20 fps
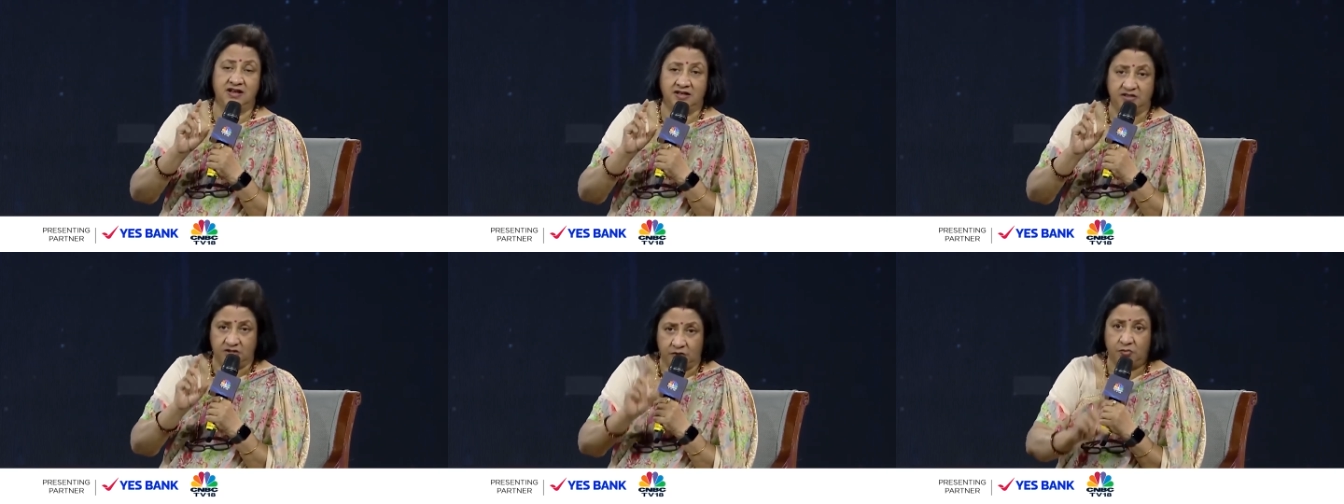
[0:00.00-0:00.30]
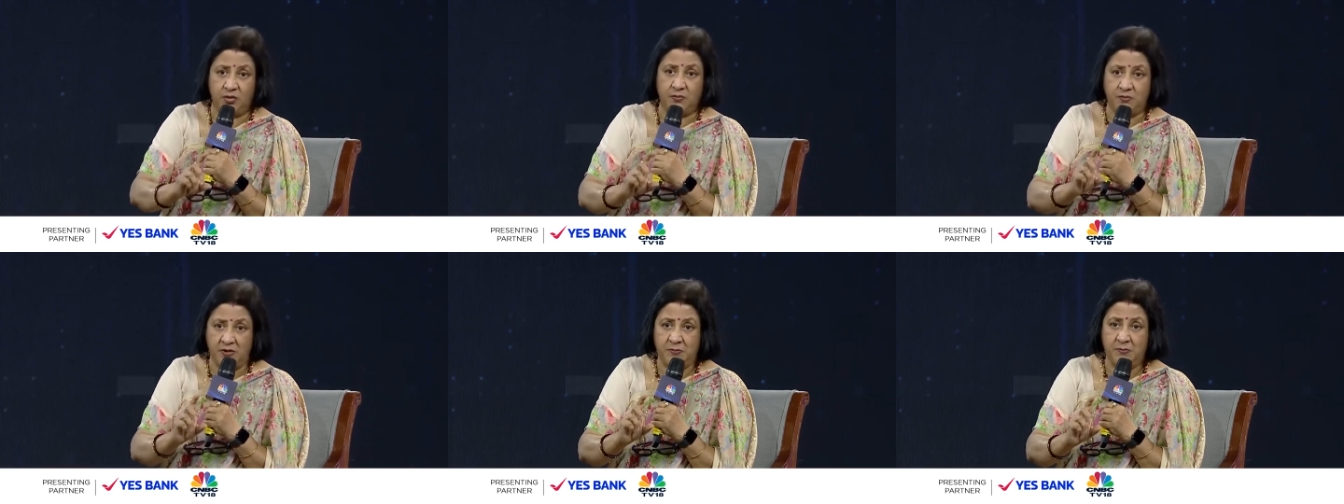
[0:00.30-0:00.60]
the
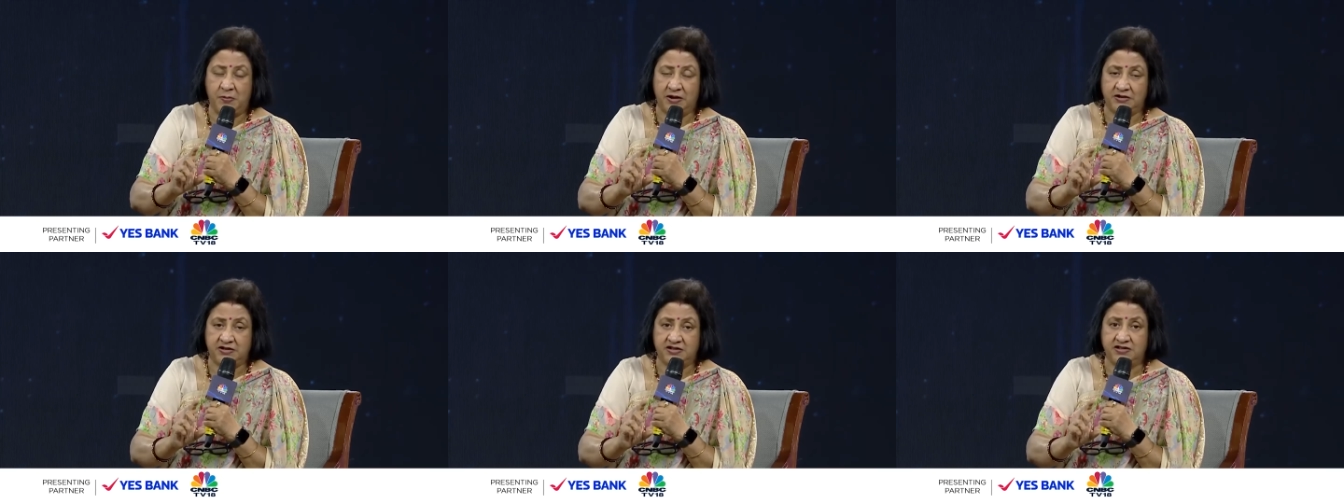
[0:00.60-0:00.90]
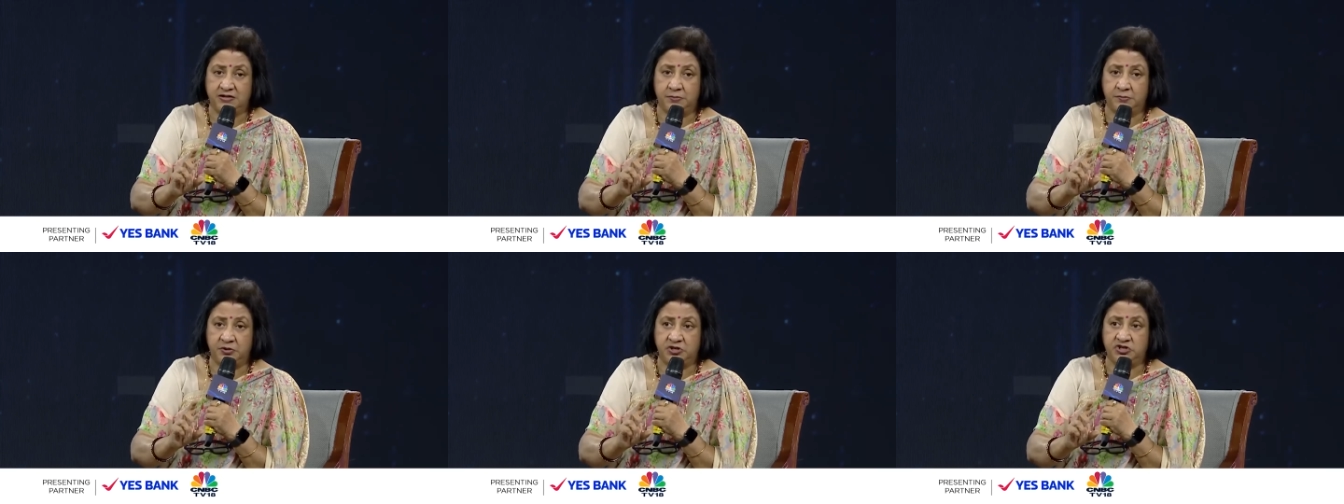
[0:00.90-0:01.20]
women
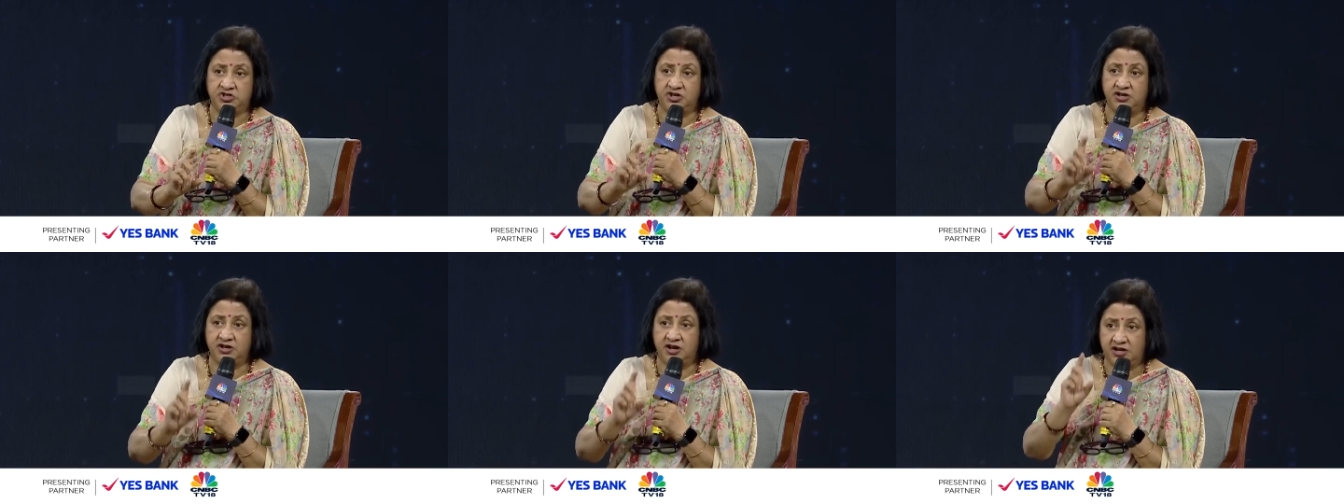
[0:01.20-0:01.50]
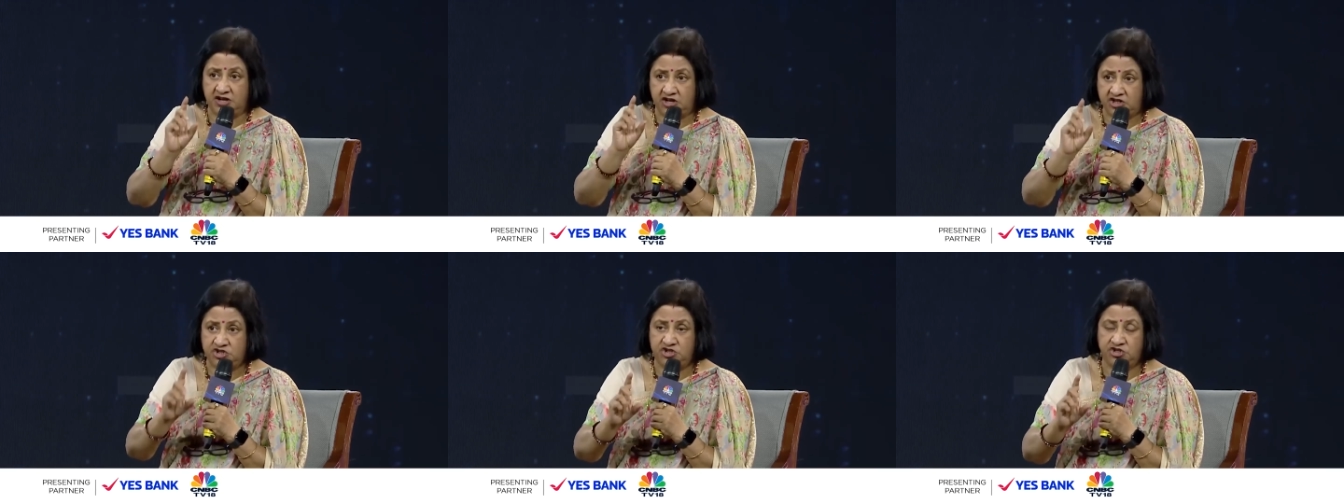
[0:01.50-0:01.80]
participation
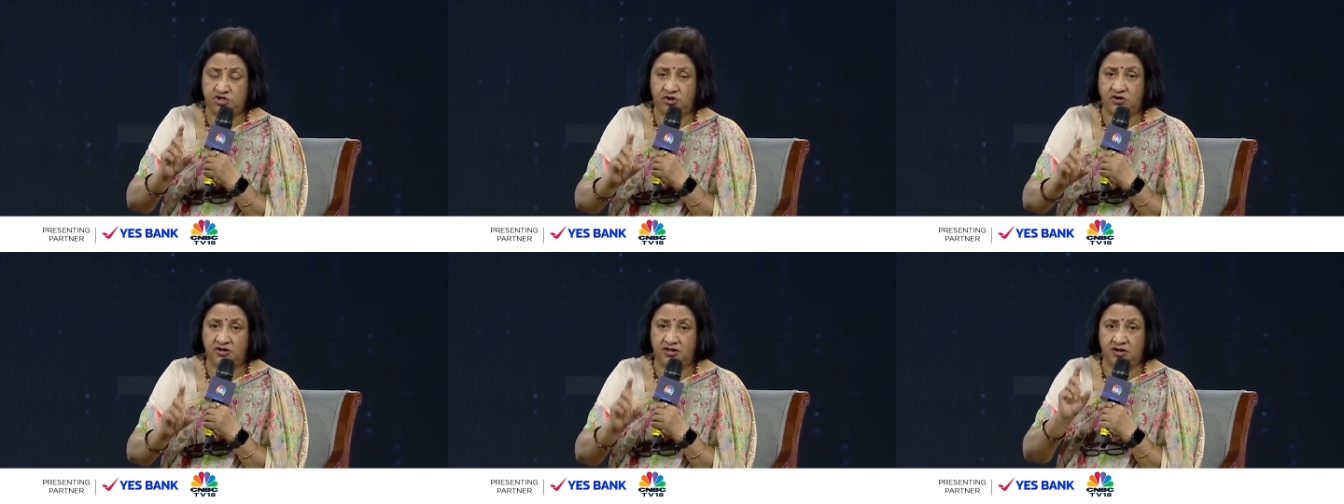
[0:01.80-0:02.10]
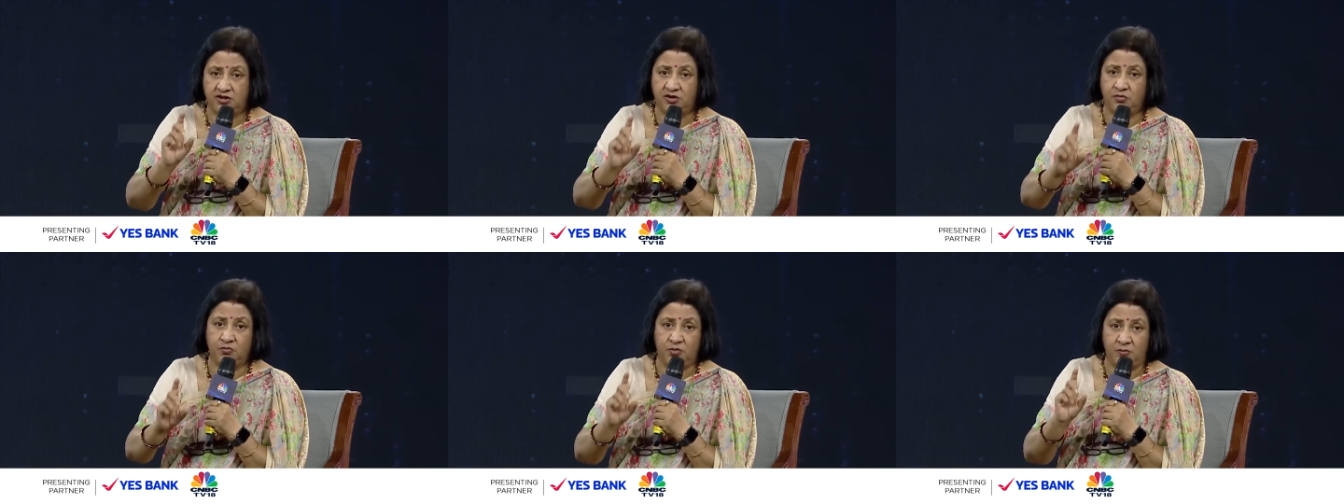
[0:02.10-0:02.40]
and ensure
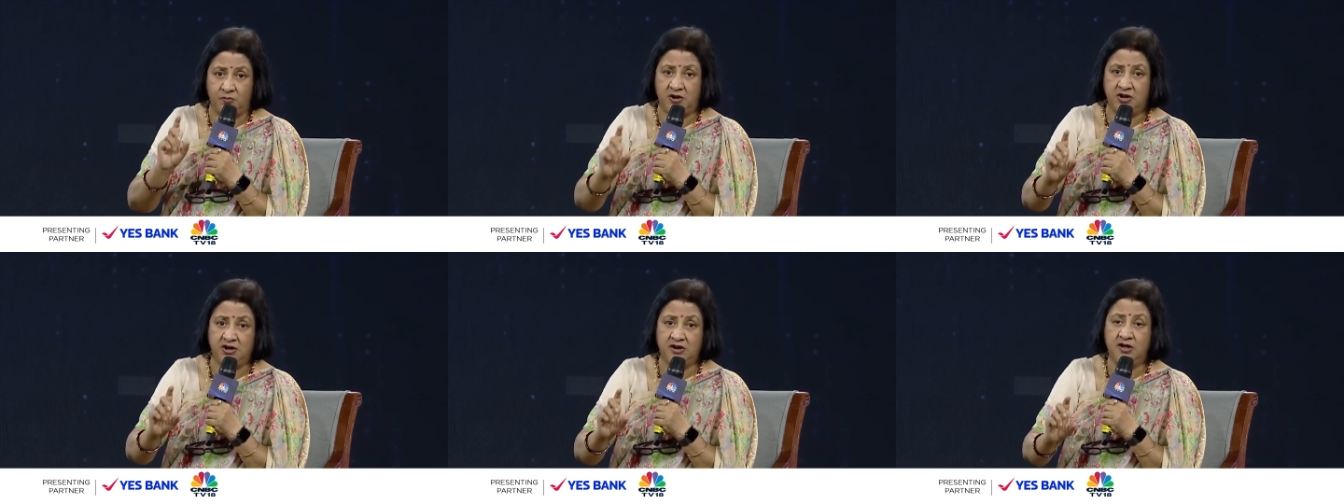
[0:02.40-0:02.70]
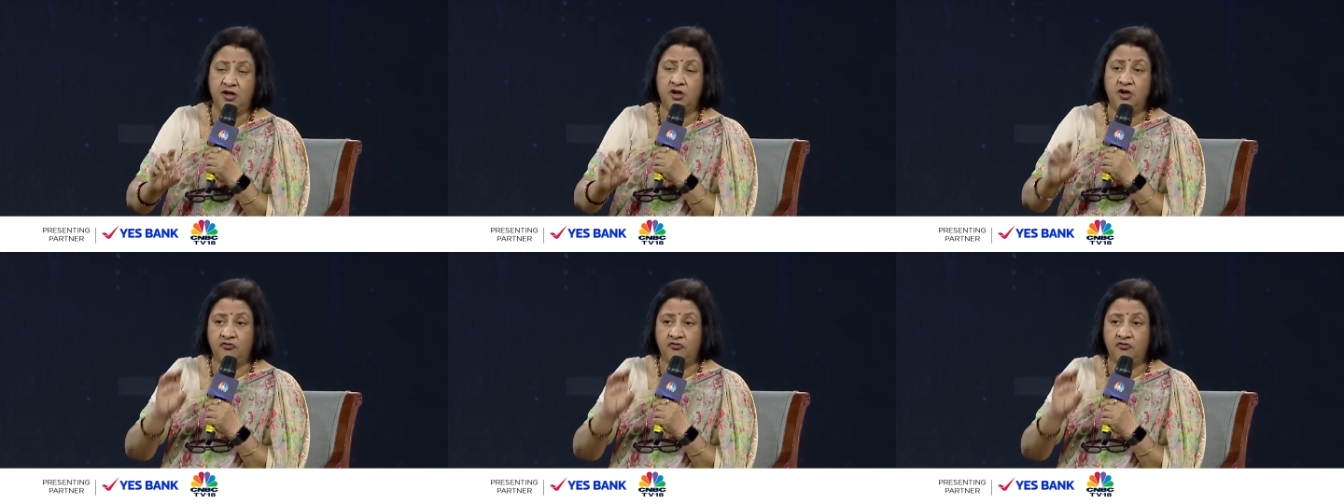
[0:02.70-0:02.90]
that the women